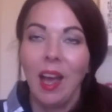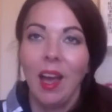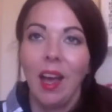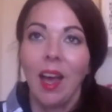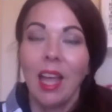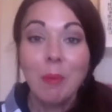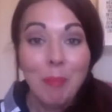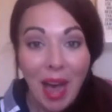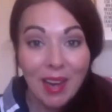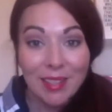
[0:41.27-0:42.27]

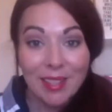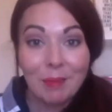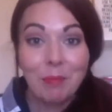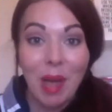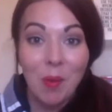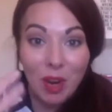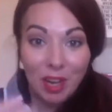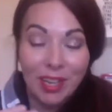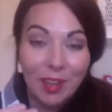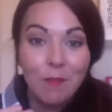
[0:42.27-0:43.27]
impacted by wearing
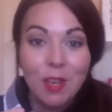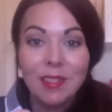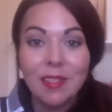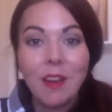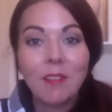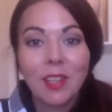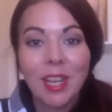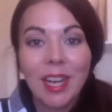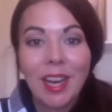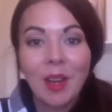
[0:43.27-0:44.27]
a face covering
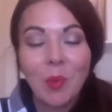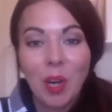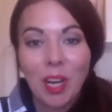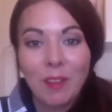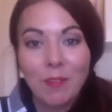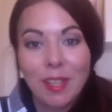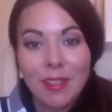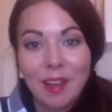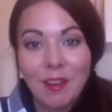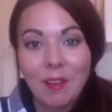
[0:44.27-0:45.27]
and wearing a face
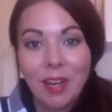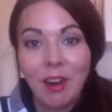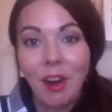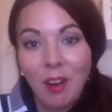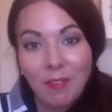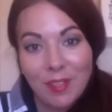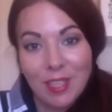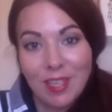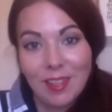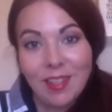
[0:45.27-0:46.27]
covering
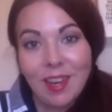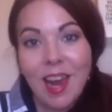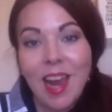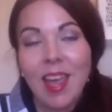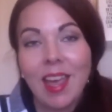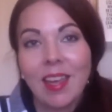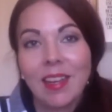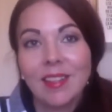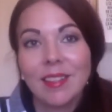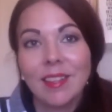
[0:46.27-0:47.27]
often.
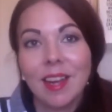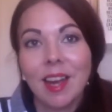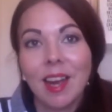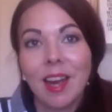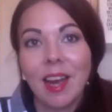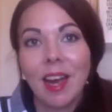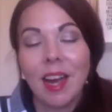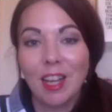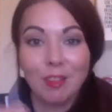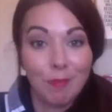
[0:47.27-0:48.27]
And
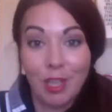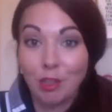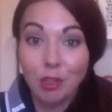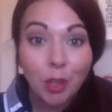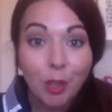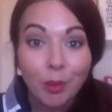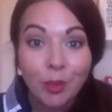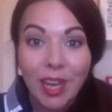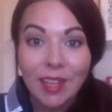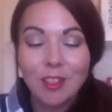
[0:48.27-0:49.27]
it's true.
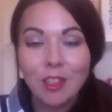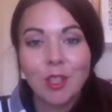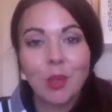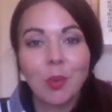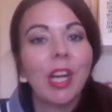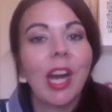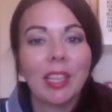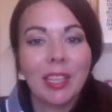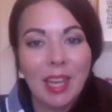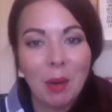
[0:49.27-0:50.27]
It's just the reality
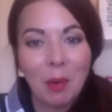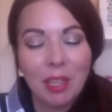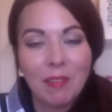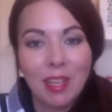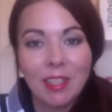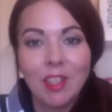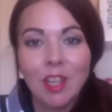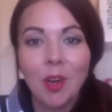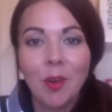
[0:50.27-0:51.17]
that we live in. So